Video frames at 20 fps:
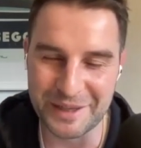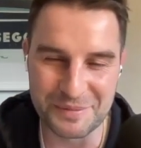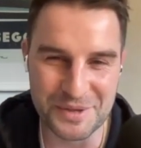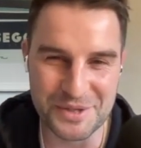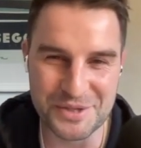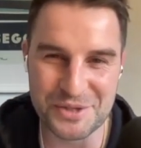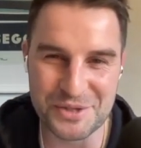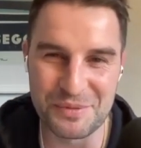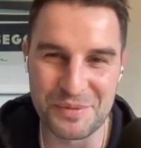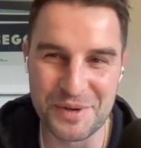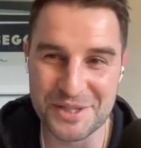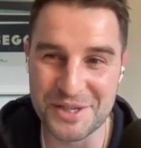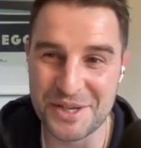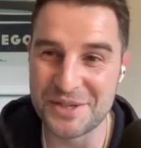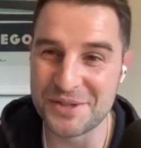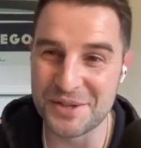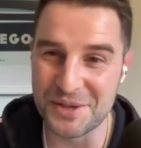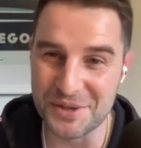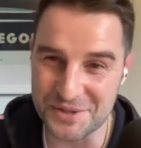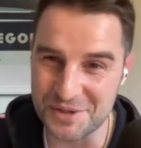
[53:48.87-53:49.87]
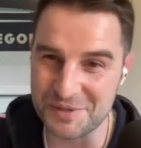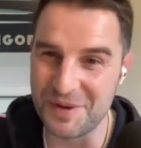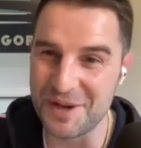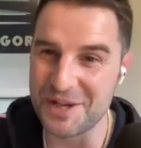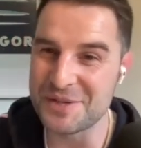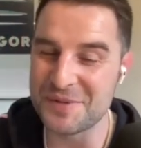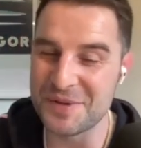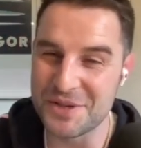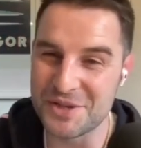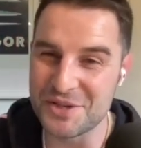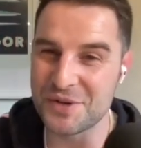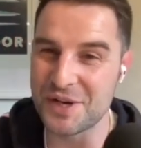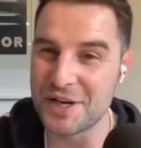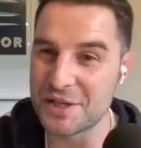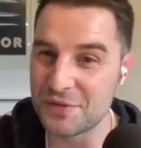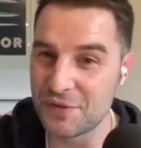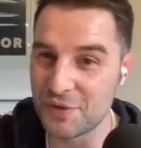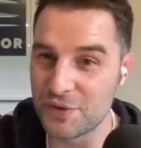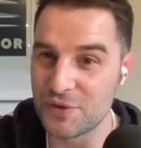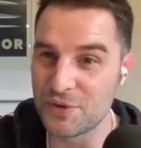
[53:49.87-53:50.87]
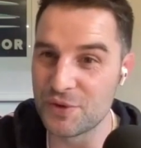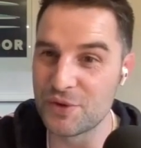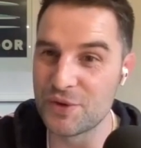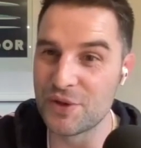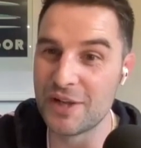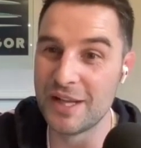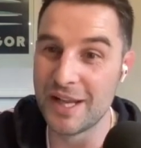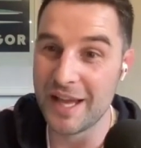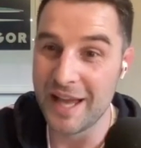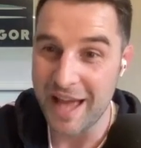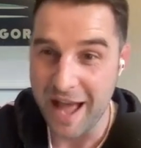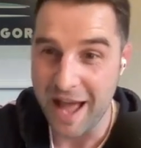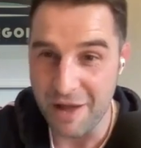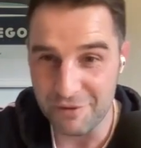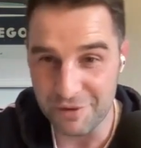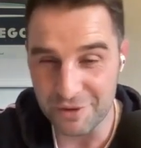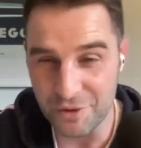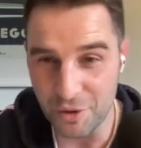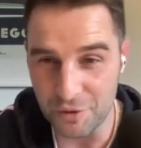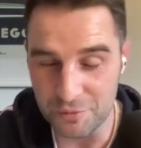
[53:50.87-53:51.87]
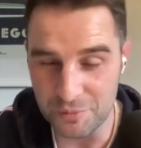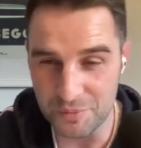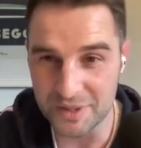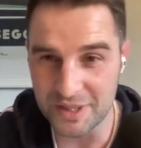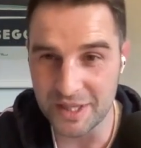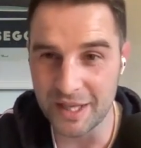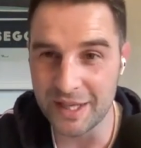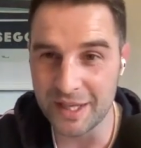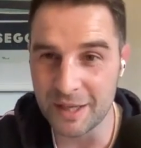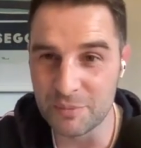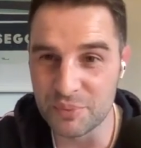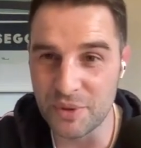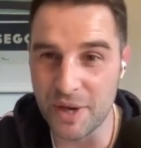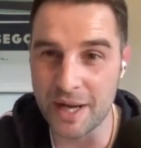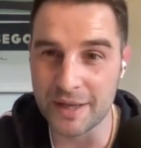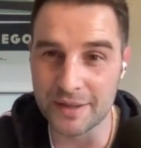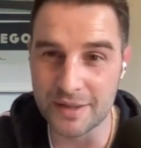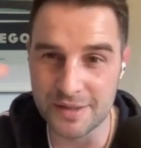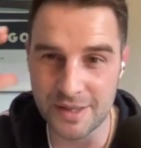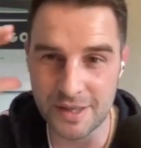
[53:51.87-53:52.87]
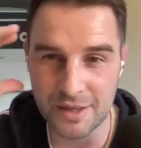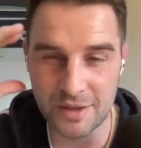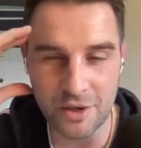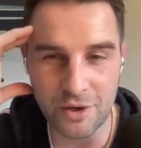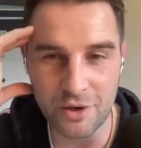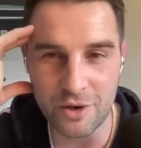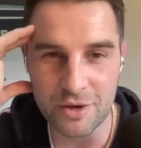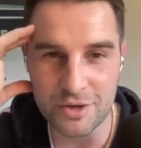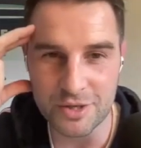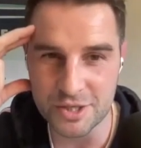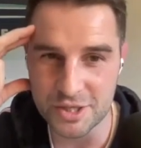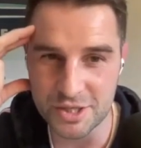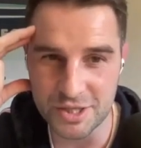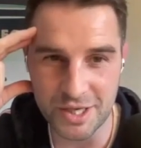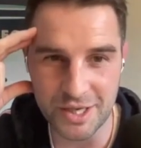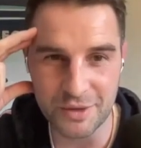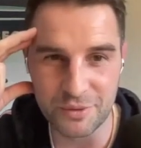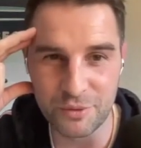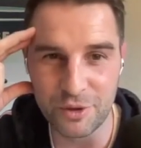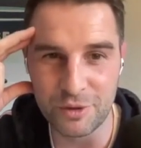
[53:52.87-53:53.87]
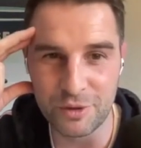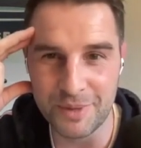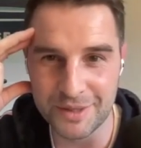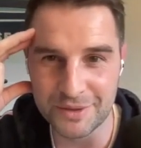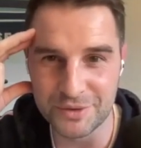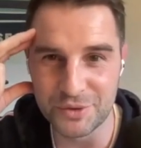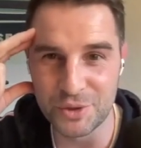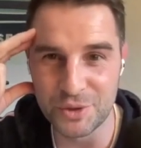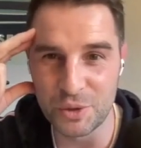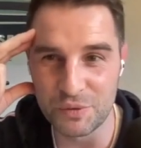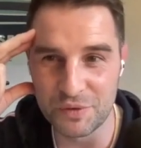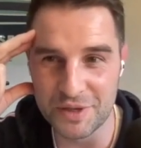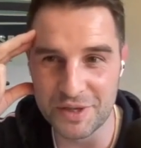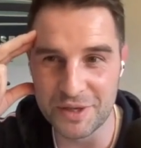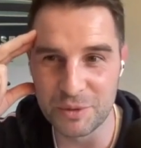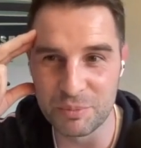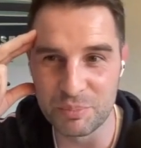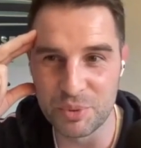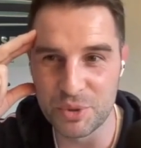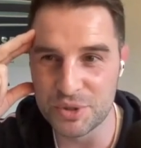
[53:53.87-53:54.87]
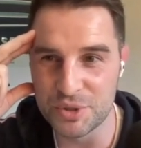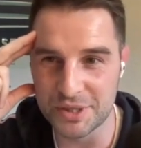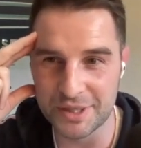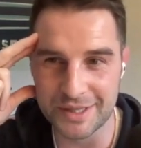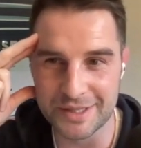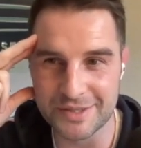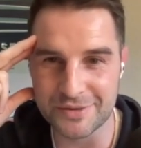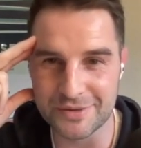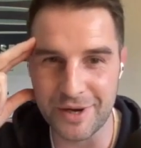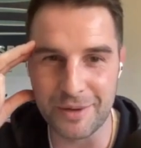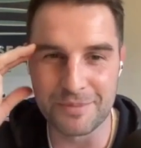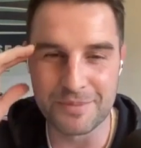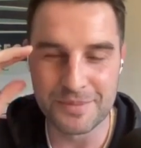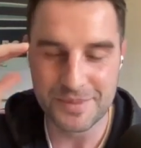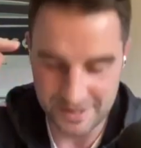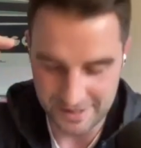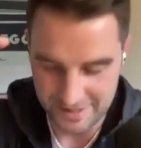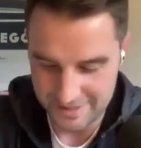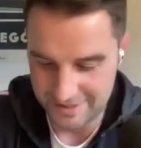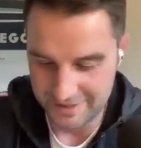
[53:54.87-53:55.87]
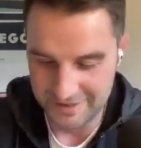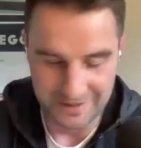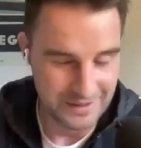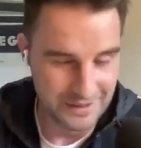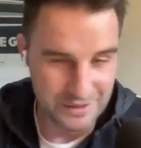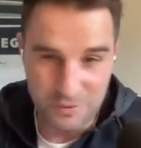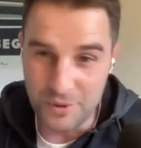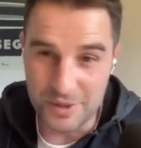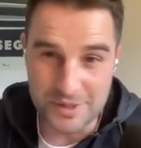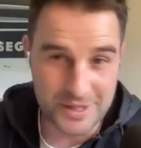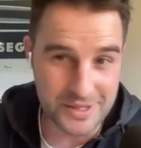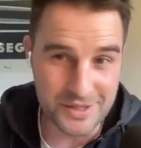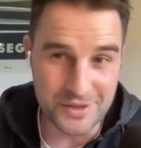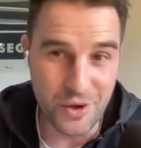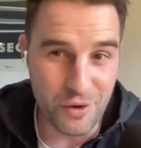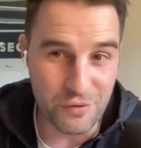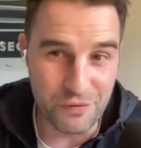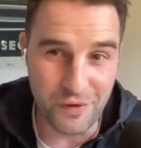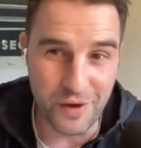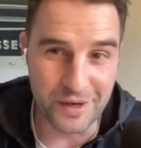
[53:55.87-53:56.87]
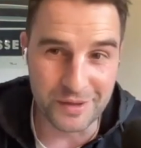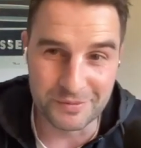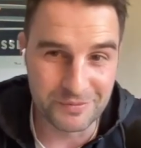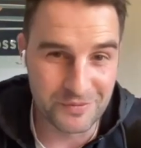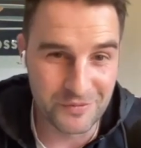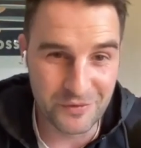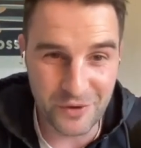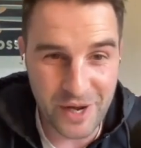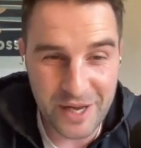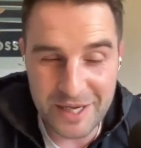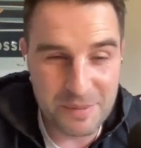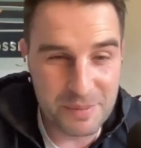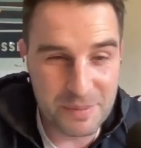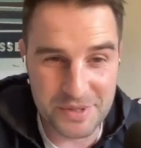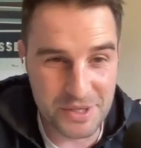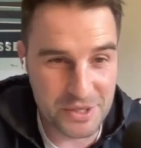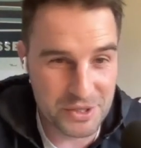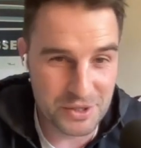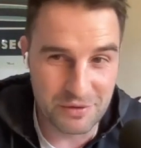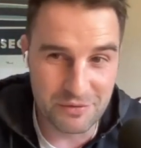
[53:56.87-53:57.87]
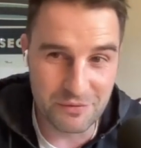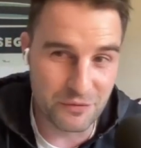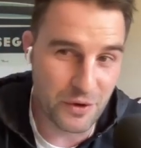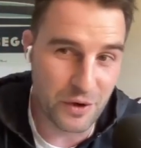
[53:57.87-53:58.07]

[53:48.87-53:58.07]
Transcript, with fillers: It'd be so much easier. So it must be strange for you having gone from the kicking practice and then going, oh shit, what am I doing over here? Pushing in scrums, which is not fun for any position.